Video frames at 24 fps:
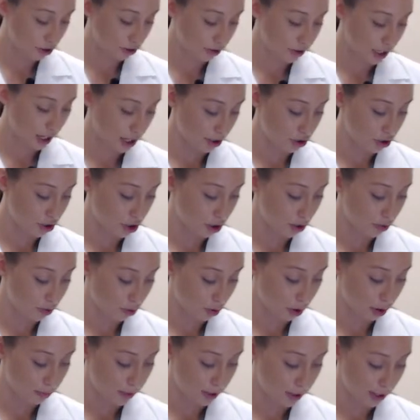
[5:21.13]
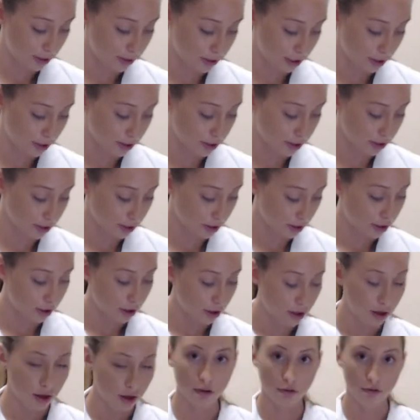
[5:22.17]
you'll take 2 more pieces
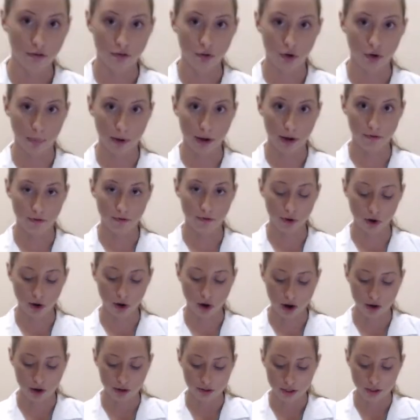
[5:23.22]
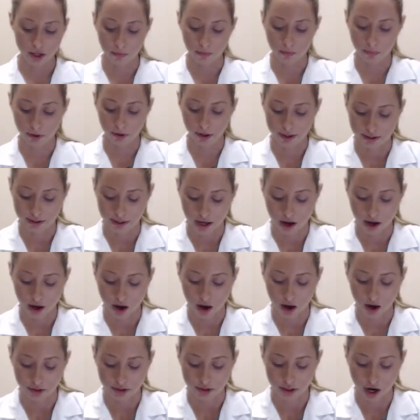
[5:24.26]
of 4x4 gauze and place that
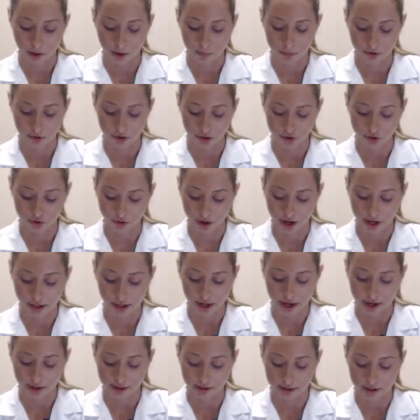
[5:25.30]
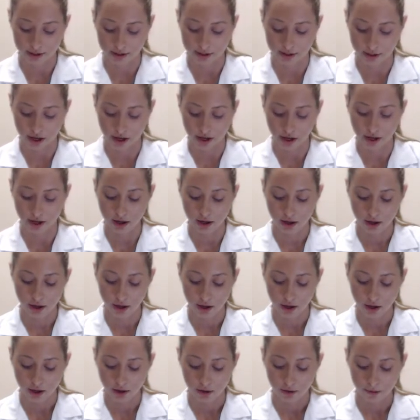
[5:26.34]
on top of the drain exit site
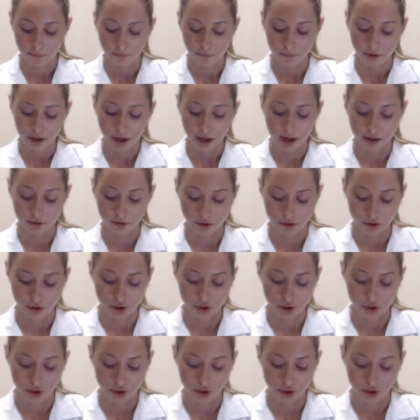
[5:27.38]
and the